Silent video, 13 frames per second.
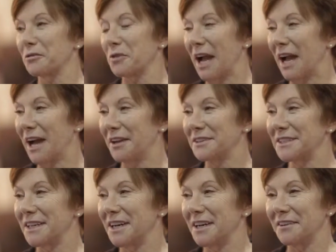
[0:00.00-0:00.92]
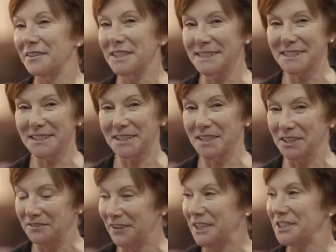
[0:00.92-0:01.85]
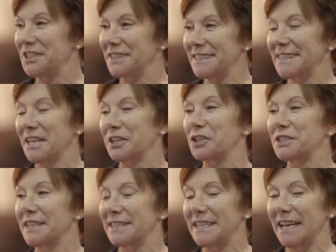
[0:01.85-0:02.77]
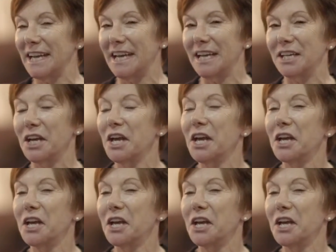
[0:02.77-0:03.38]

around this convention center today,